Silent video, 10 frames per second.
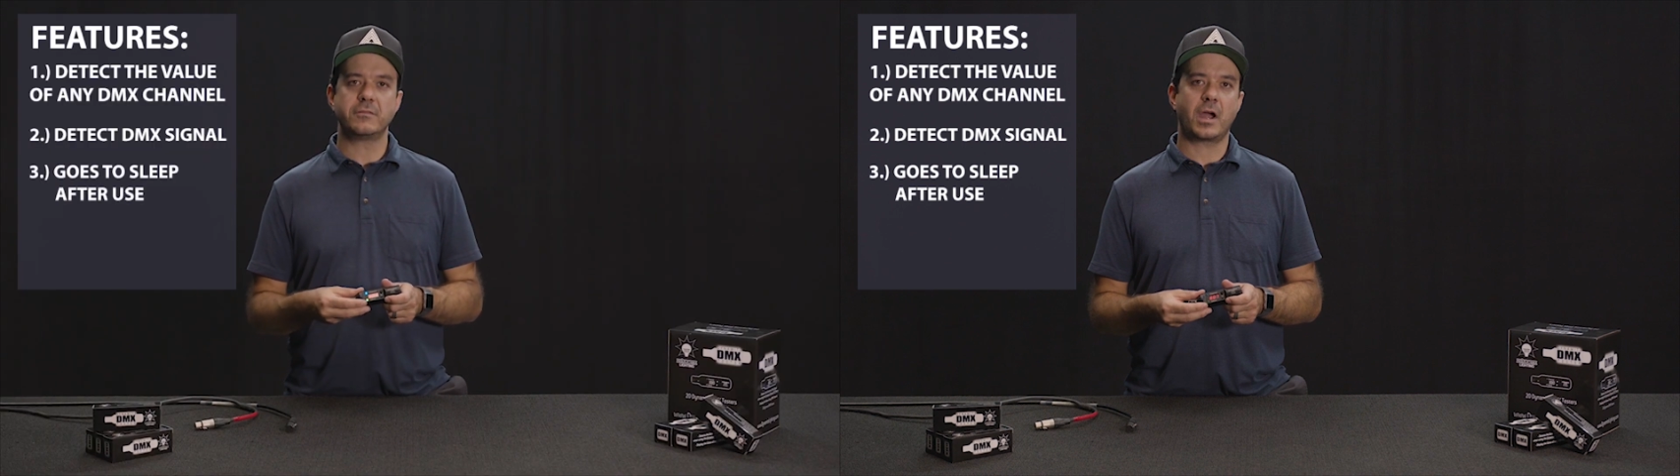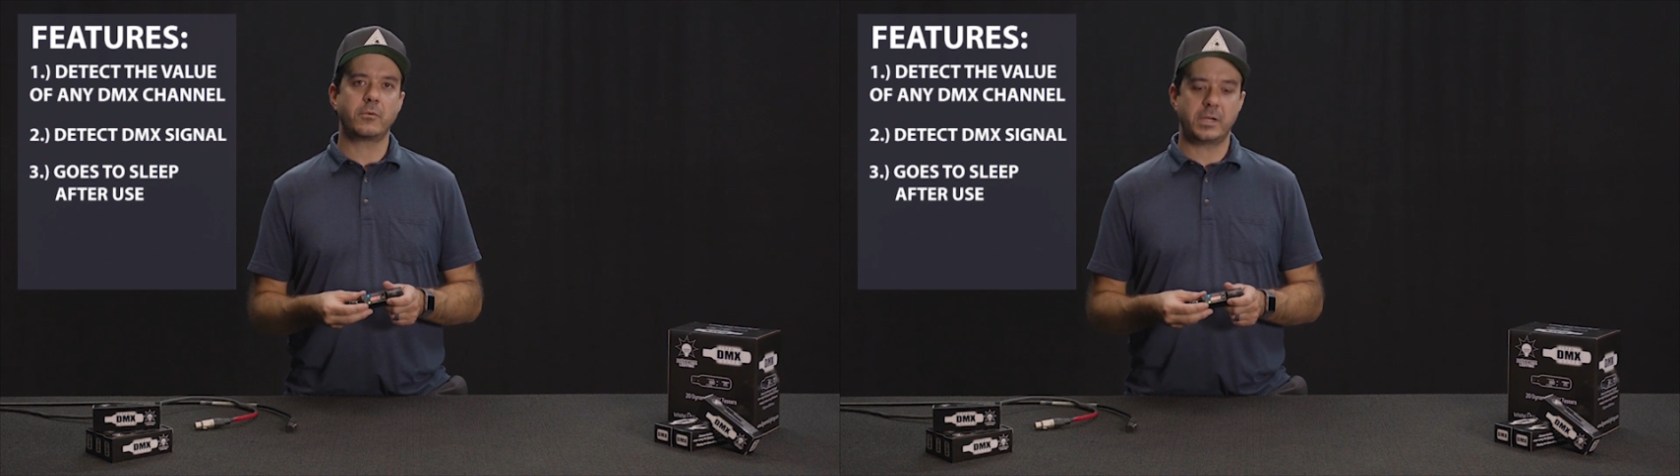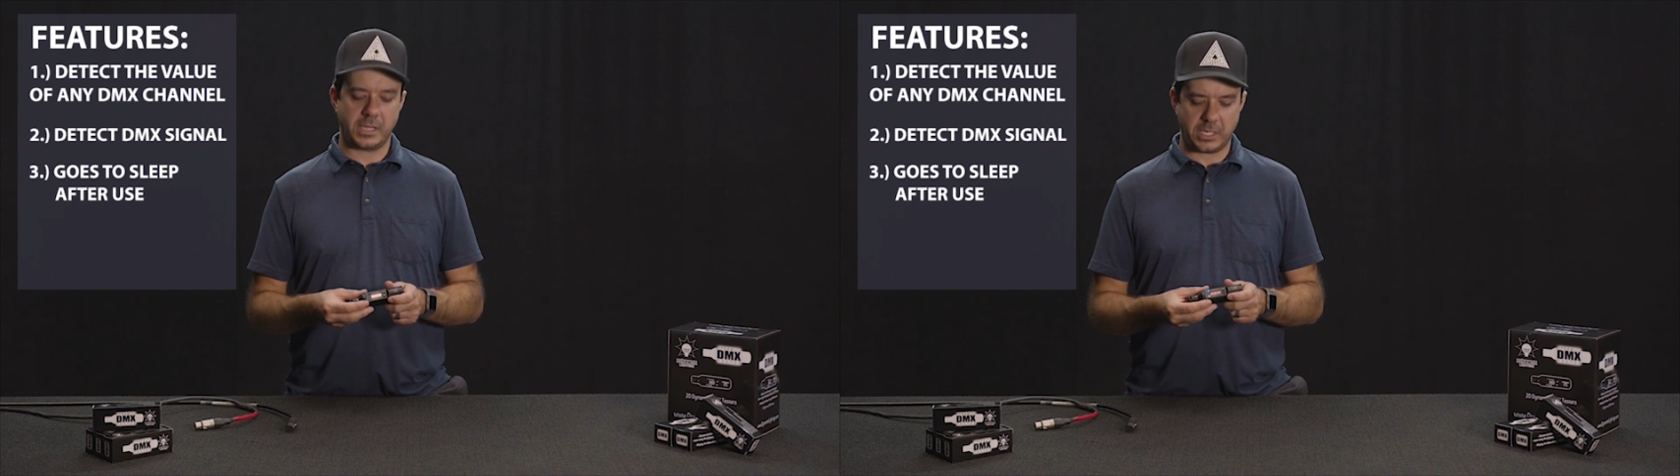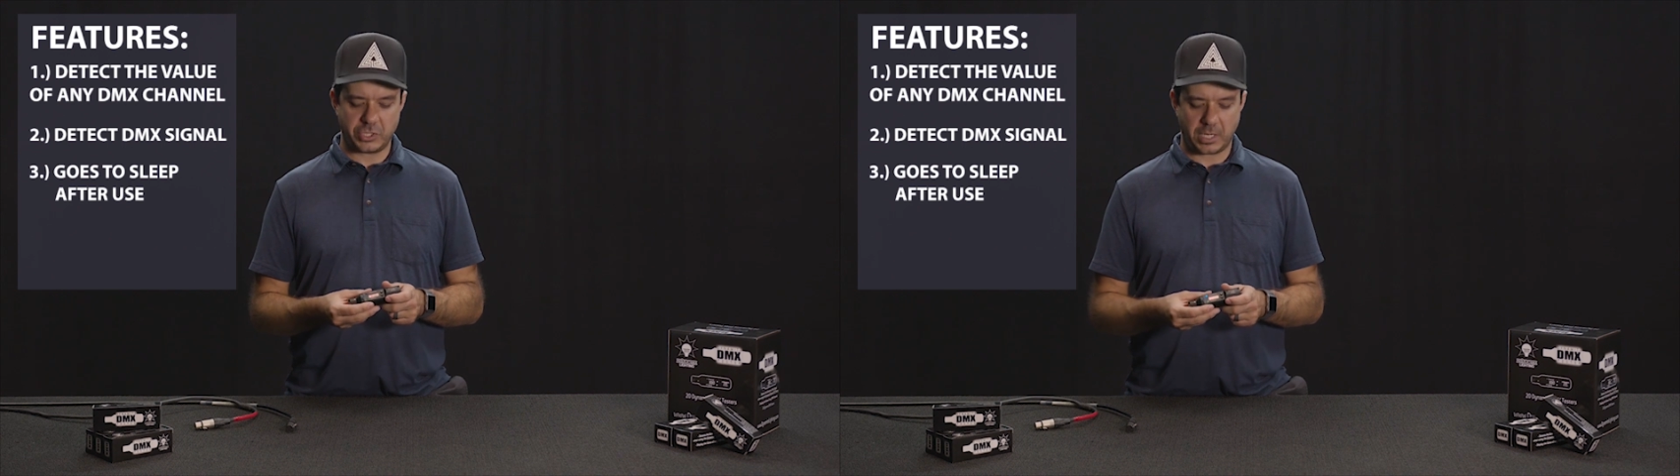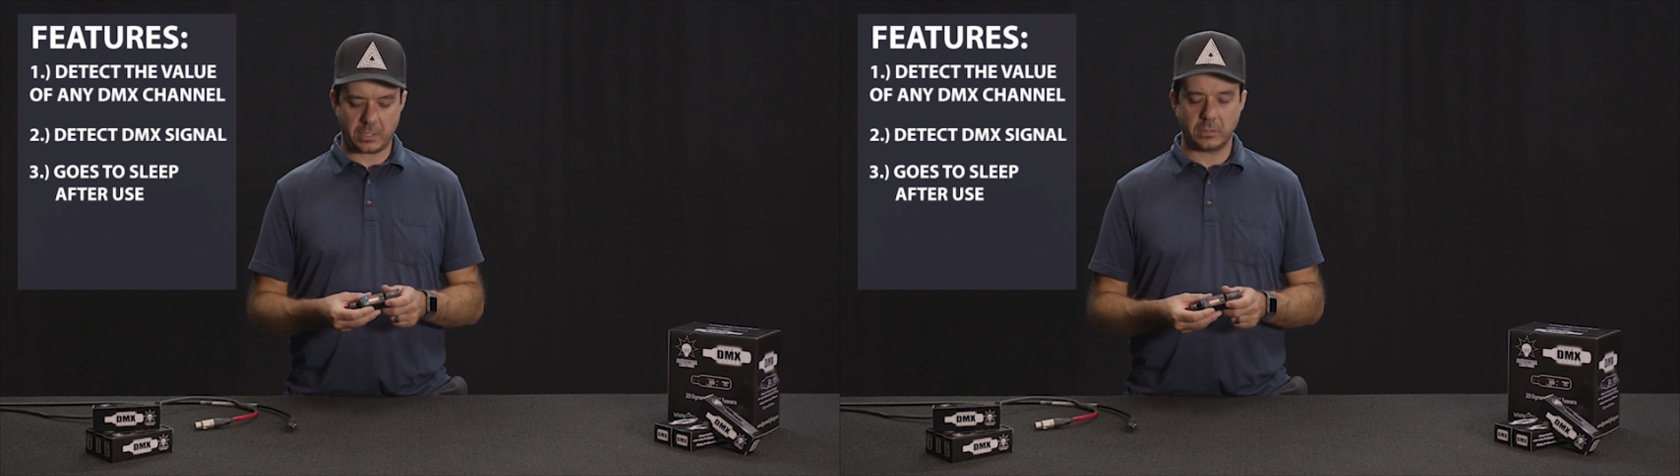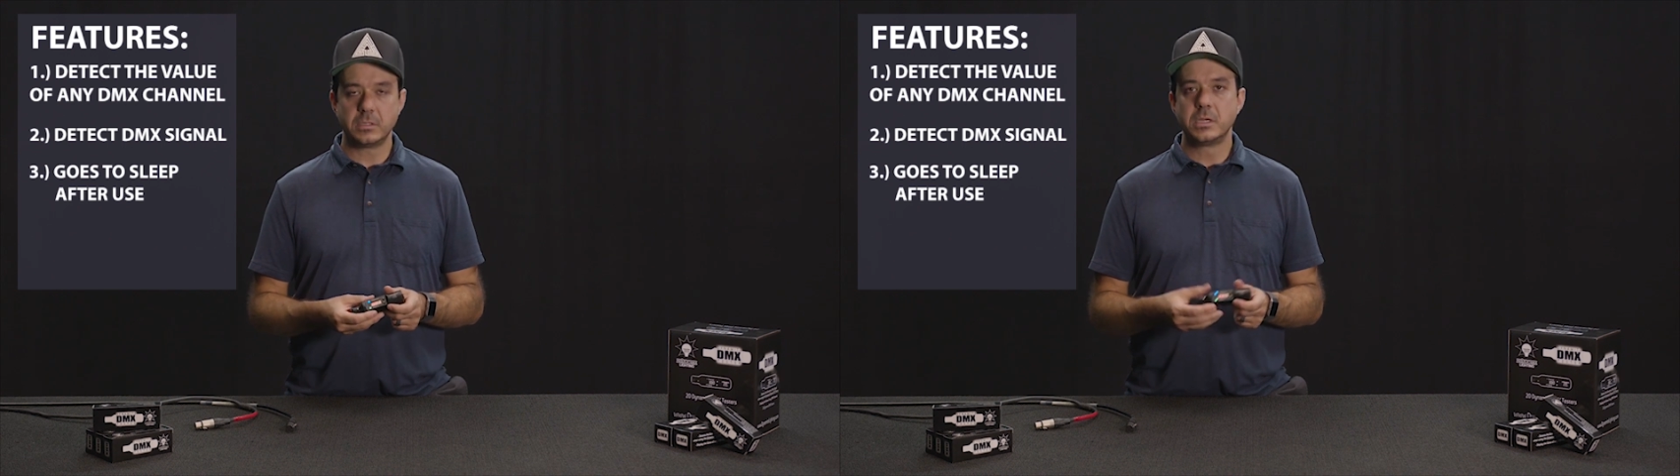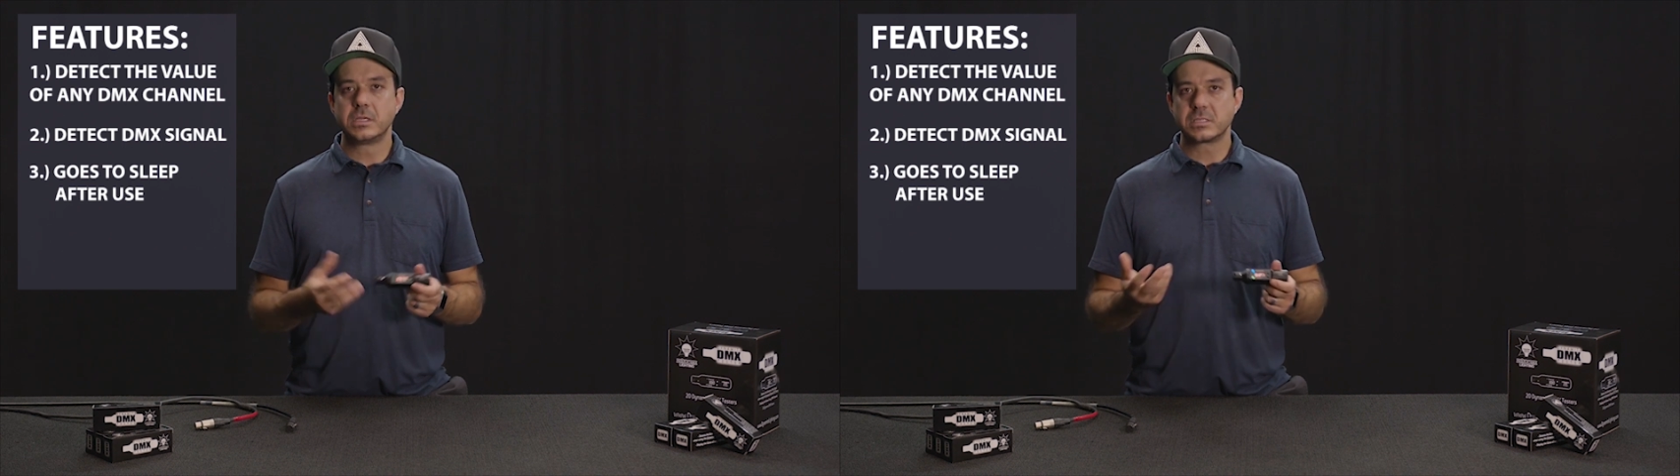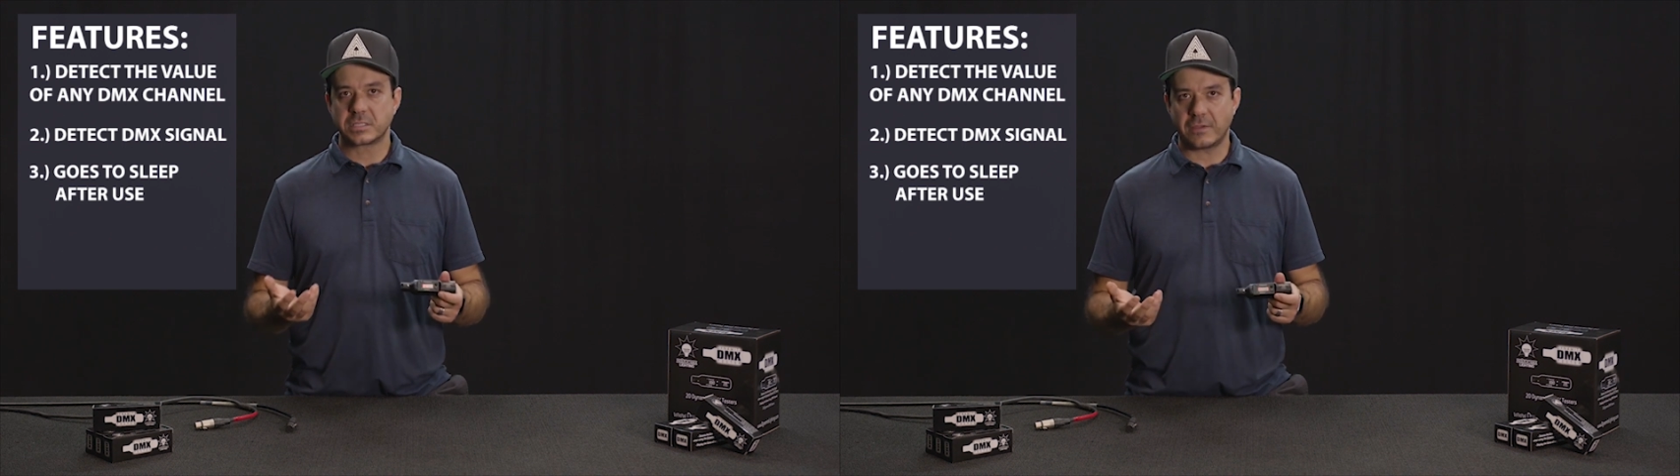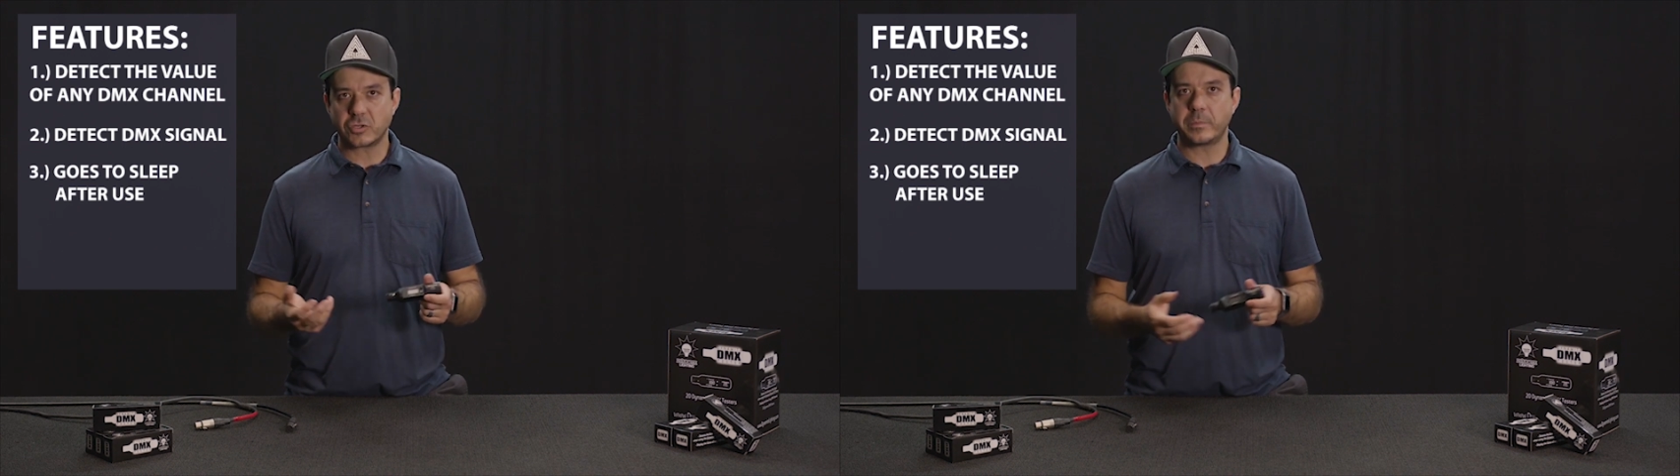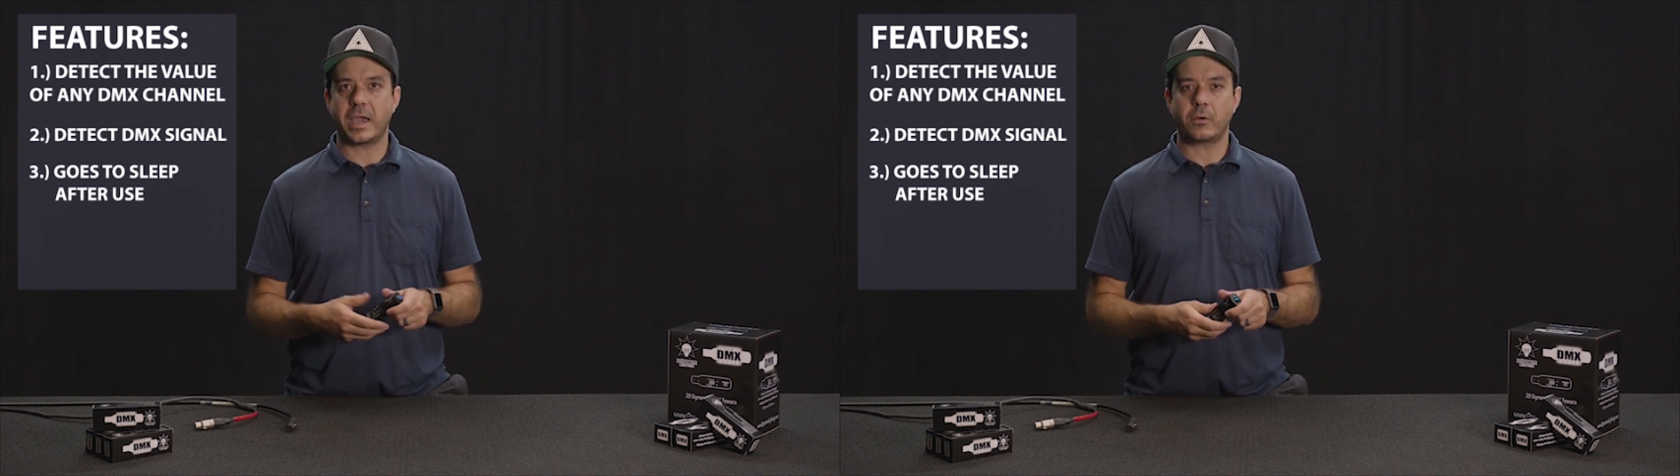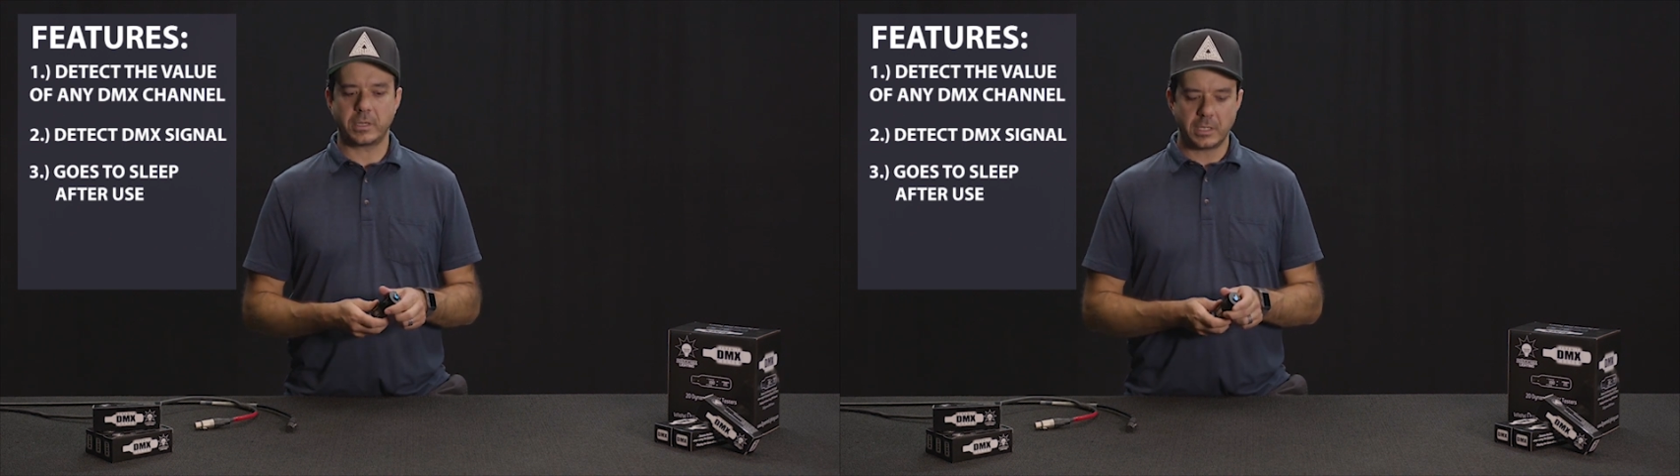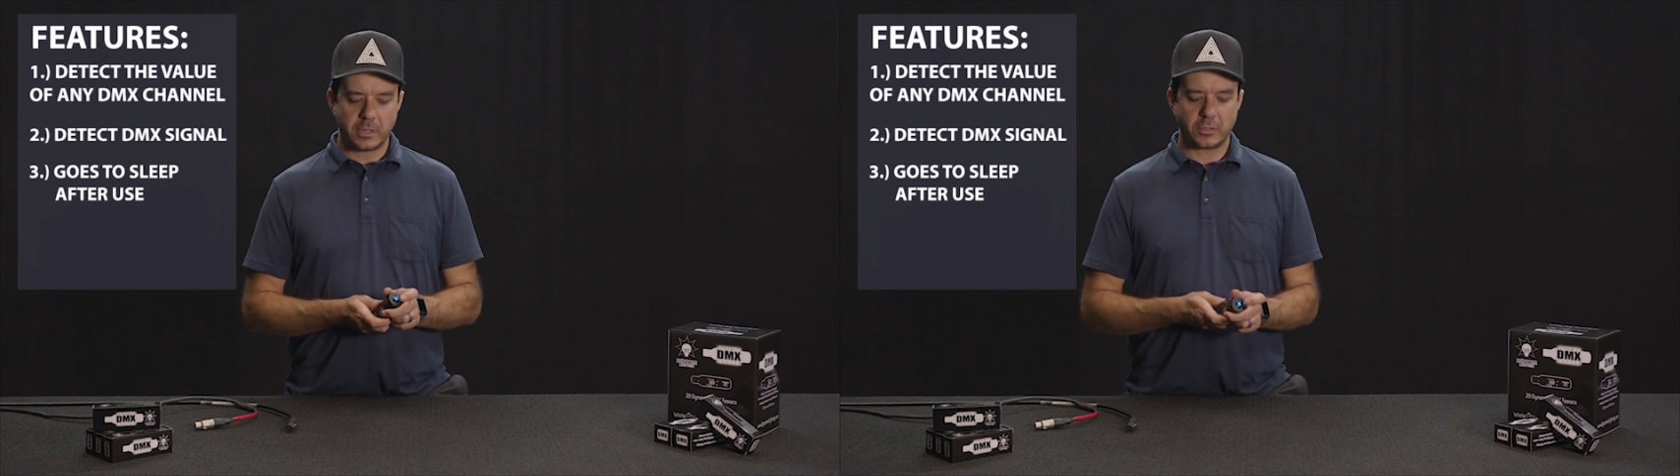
of not reading any channel saves your battery.